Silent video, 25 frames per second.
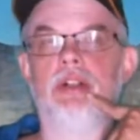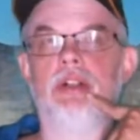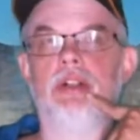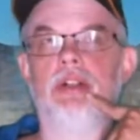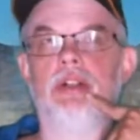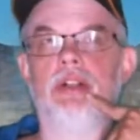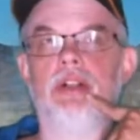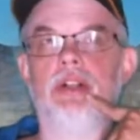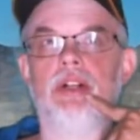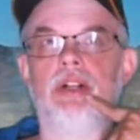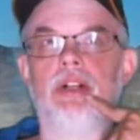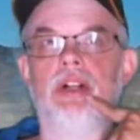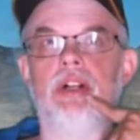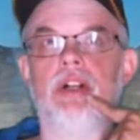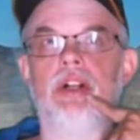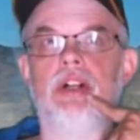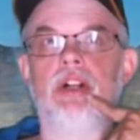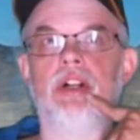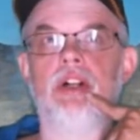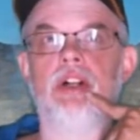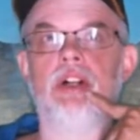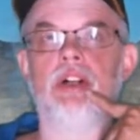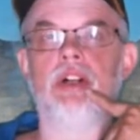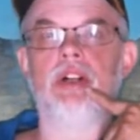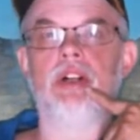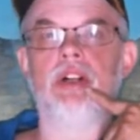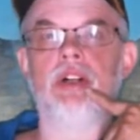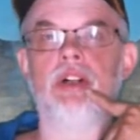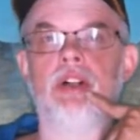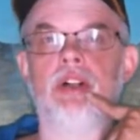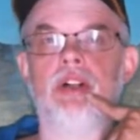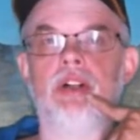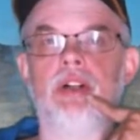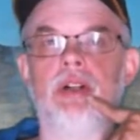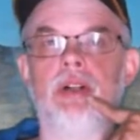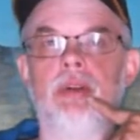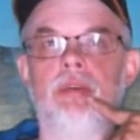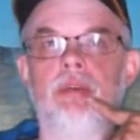
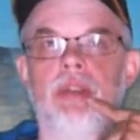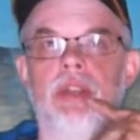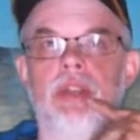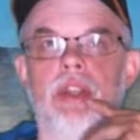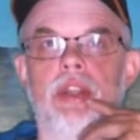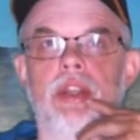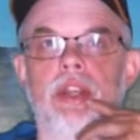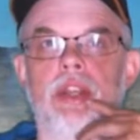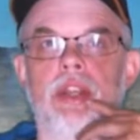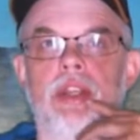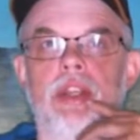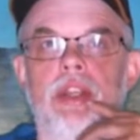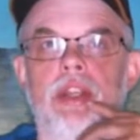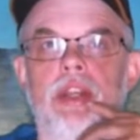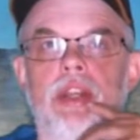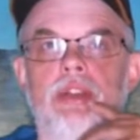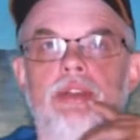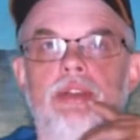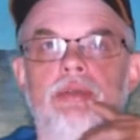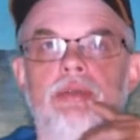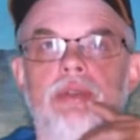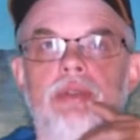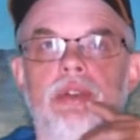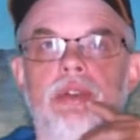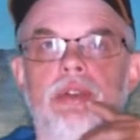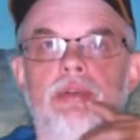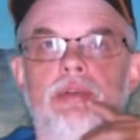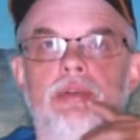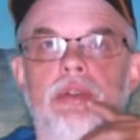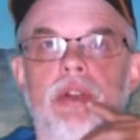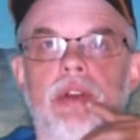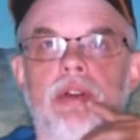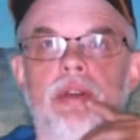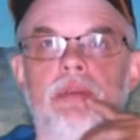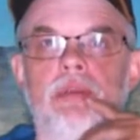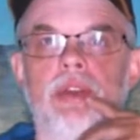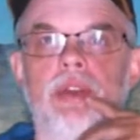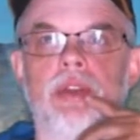I think the next one will
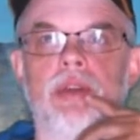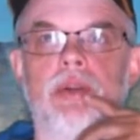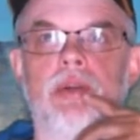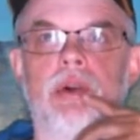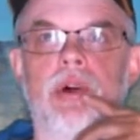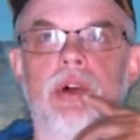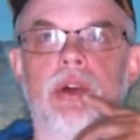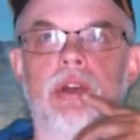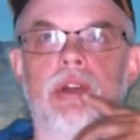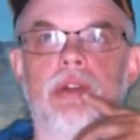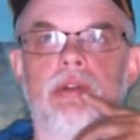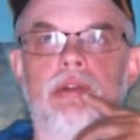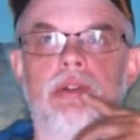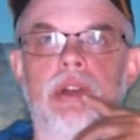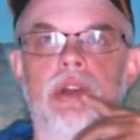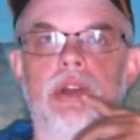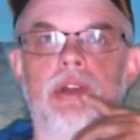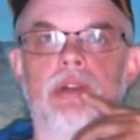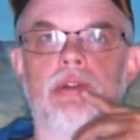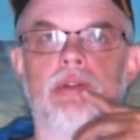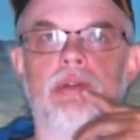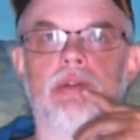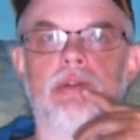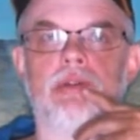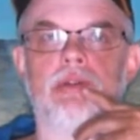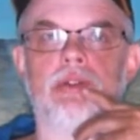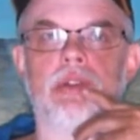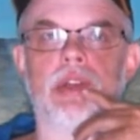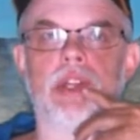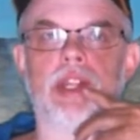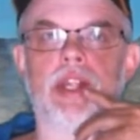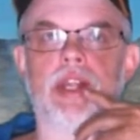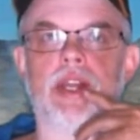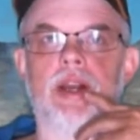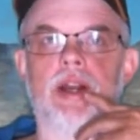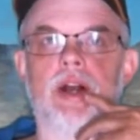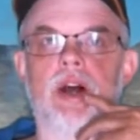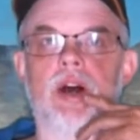probably be a walk around.
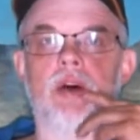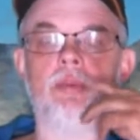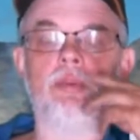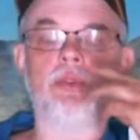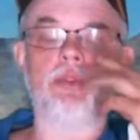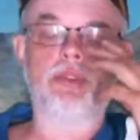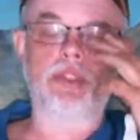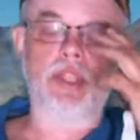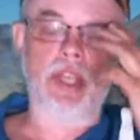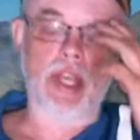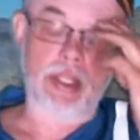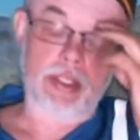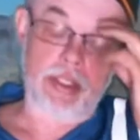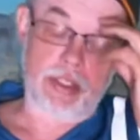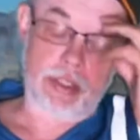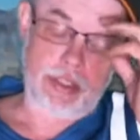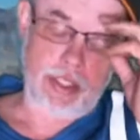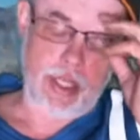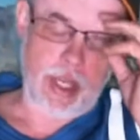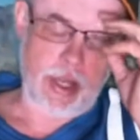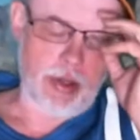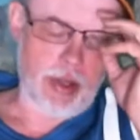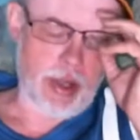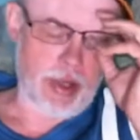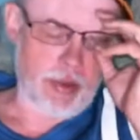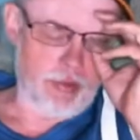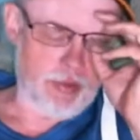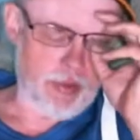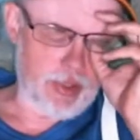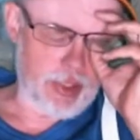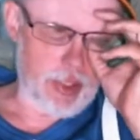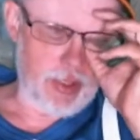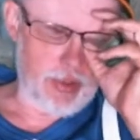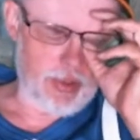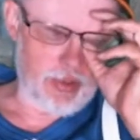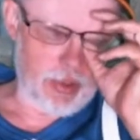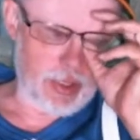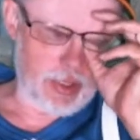Almost got the shout out
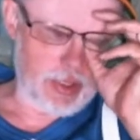video